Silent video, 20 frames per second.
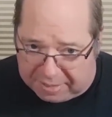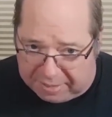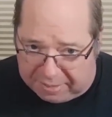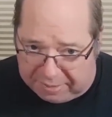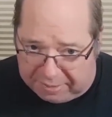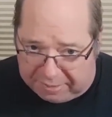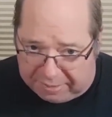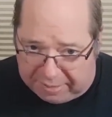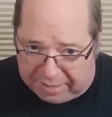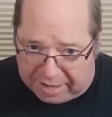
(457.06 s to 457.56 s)

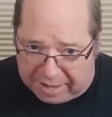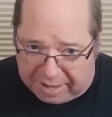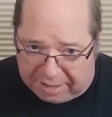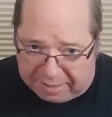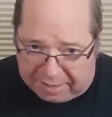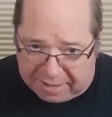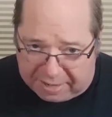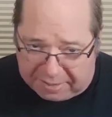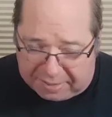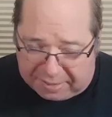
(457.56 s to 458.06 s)
Yeah, I
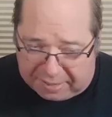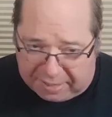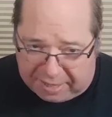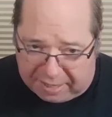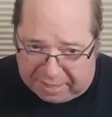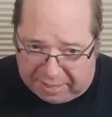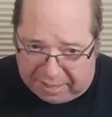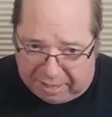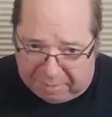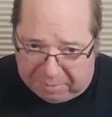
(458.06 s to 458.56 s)
got the
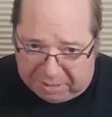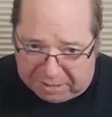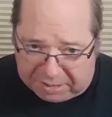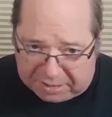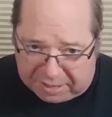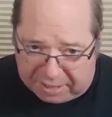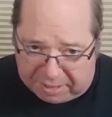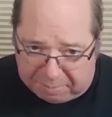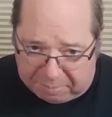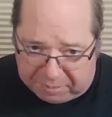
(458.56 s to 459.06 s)
image
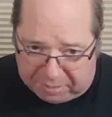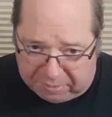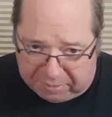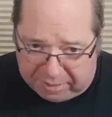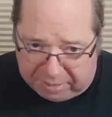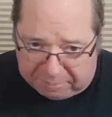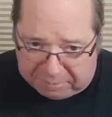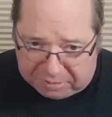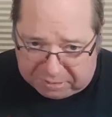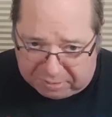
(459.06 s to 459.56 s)
kind of blown
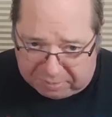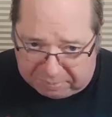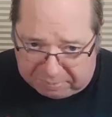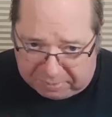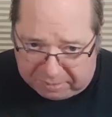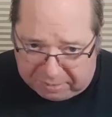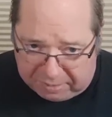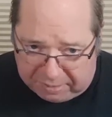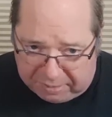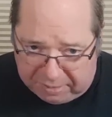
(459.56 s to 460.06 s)
up, so
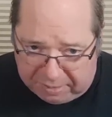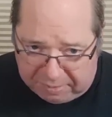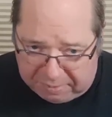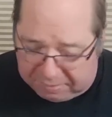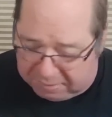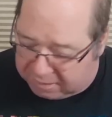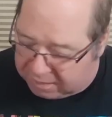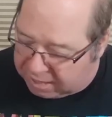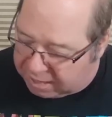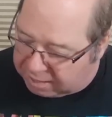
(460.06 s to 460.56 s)

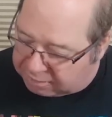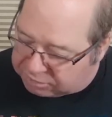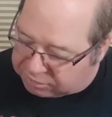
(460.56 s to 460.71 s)
I'll show